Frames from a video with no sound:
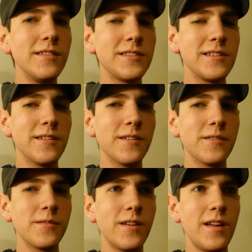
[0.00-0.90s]

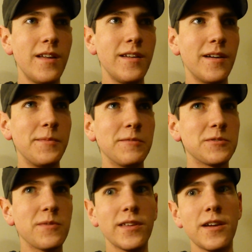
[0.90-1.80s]
So, I mean, it
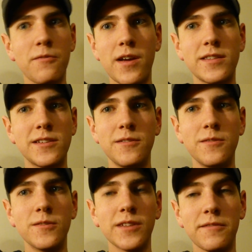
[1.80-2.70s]
was really a race
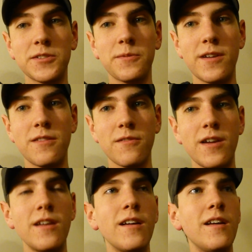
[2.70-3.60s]
to level
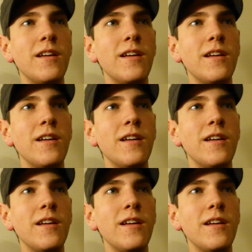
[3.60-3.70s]
23.